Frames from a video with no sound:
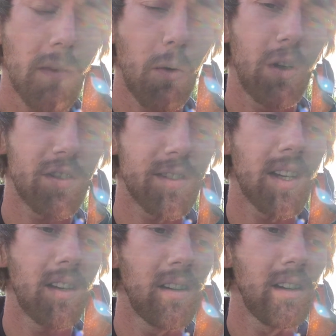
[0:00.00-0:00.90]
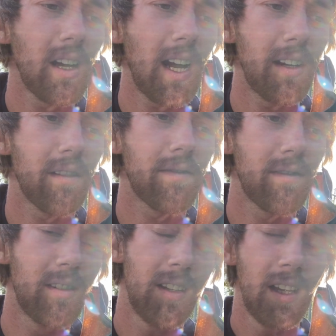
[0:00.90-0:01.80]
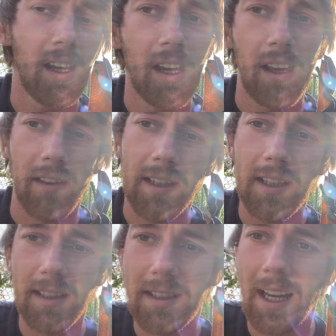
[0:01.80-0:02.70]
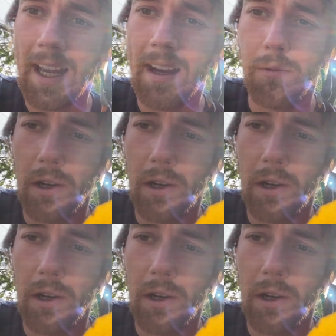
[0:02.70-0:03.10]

which is kind of the tendency I have when